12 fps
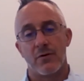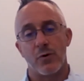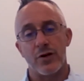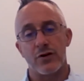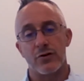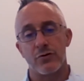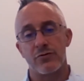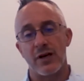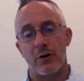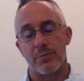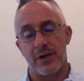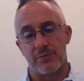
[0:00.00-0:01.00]
when you do
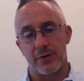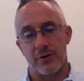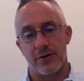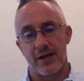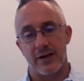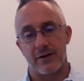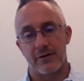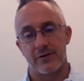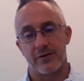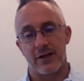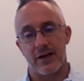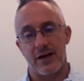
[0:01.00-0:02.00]
tell people
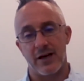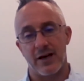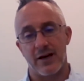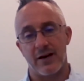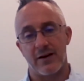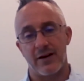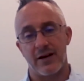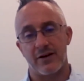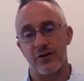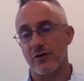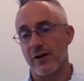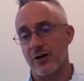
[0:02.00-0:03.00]
things and
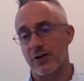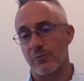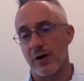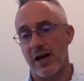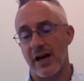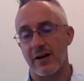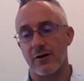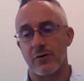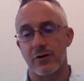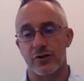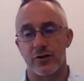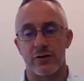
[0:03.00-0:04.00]
the direction we're headed
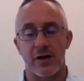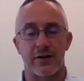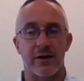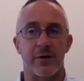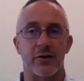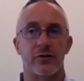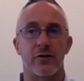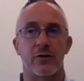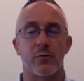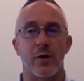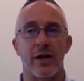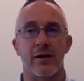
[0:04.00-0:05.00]
or instruct them in a
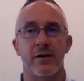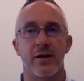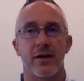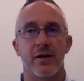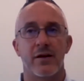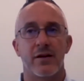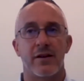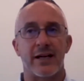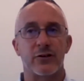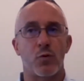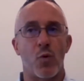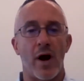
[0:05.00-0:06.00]
certain way,
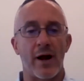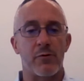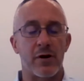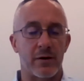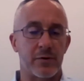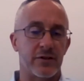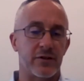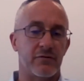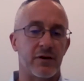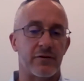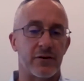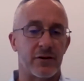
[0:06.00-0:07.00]
that's why we're able to
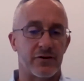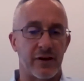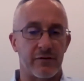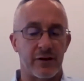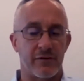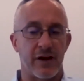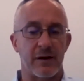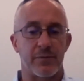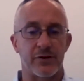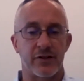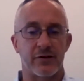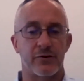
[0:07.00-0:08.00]
deliver a
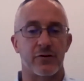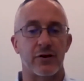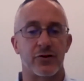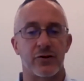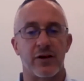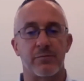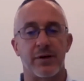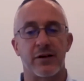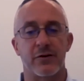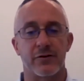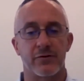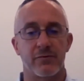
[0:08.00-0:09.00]
75% trust rate,
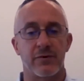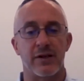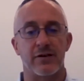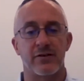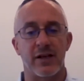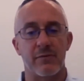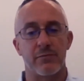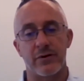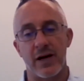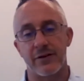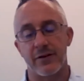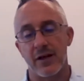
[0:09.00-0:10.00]
because in the same
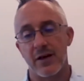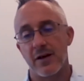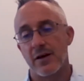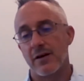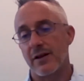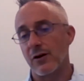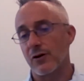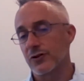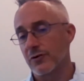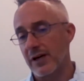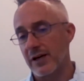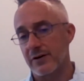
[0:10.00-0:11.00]
breath, they
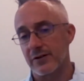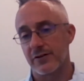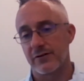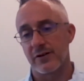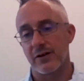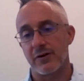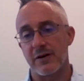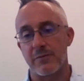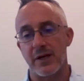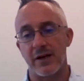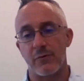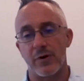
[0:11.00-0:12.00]
also hear us, you know,
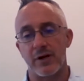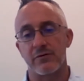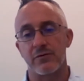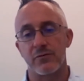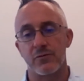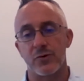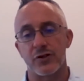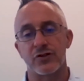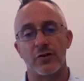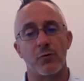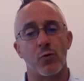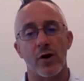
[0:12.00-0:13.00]
admitting when we're
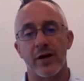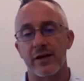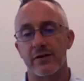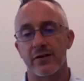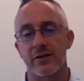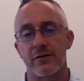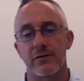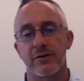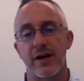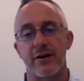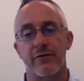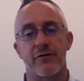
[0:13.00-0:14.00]
still working to kind of